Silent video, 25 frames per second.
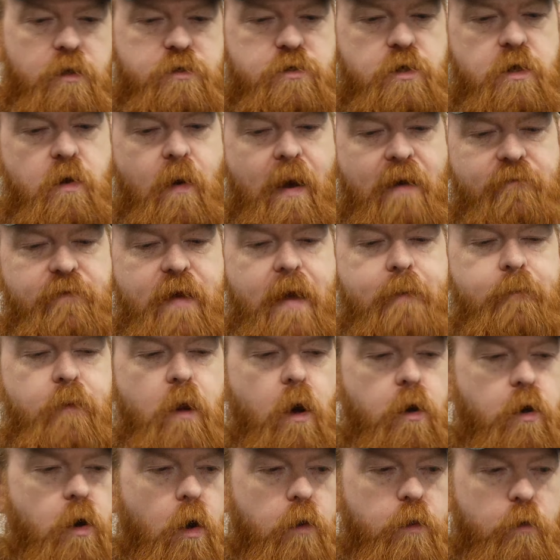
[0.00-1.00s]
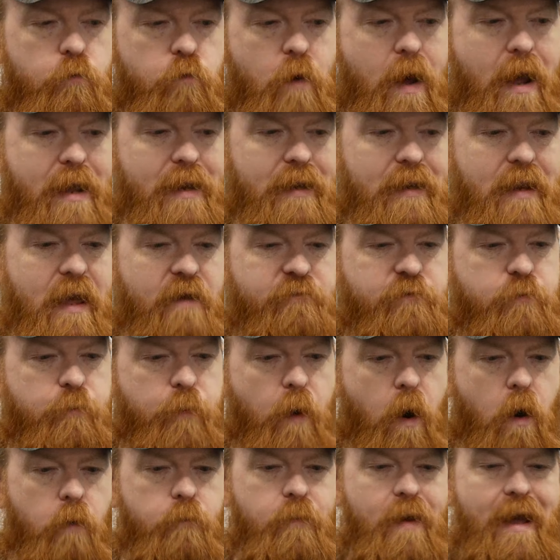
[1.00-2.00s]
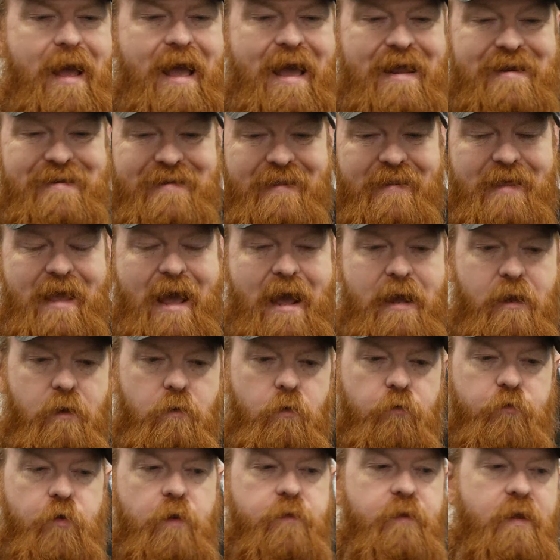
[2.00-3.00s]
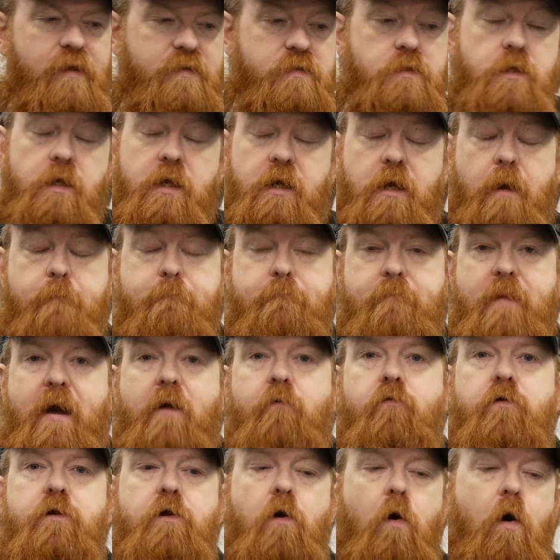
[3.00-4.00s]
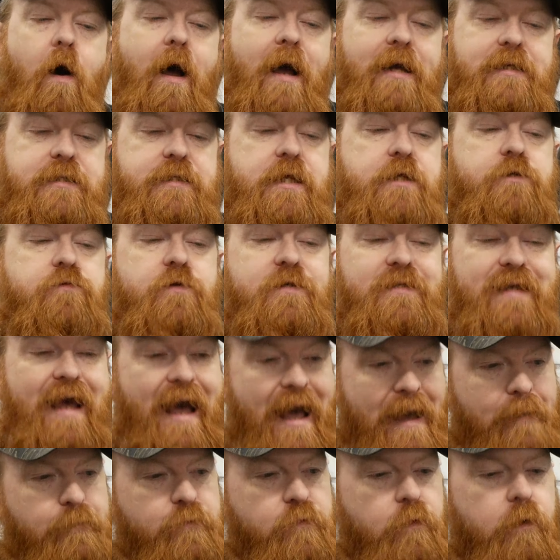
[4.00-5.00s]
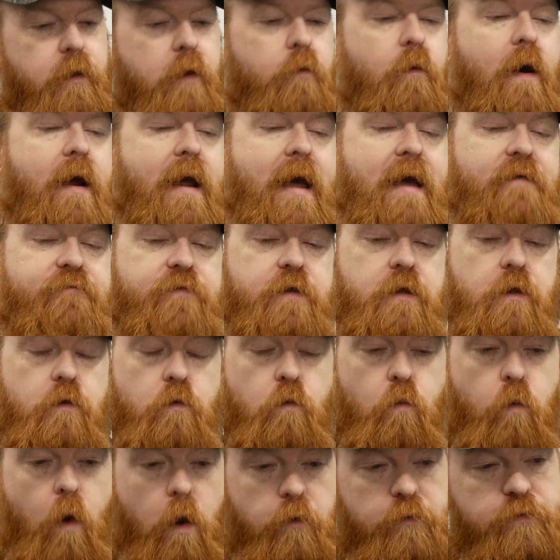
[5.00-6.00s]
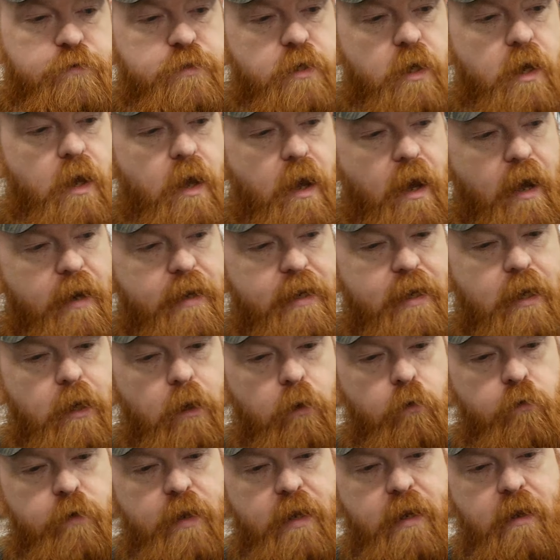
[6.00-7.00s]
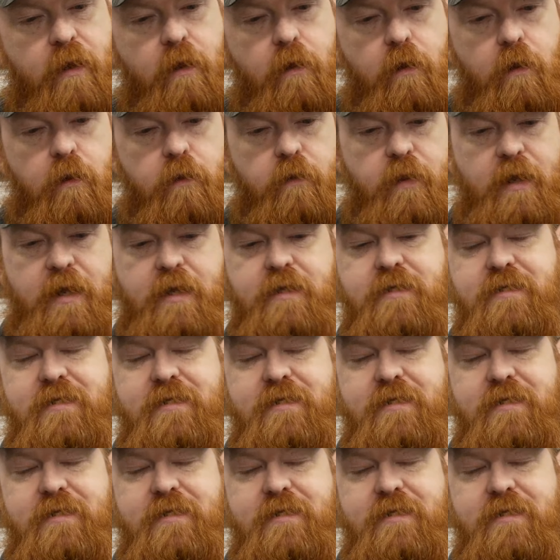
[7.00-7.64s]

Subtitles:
So you have M-LOK on the right, left, bottom, and at the angles on this, so you can mount your accessories absolutely wherever you want, and including the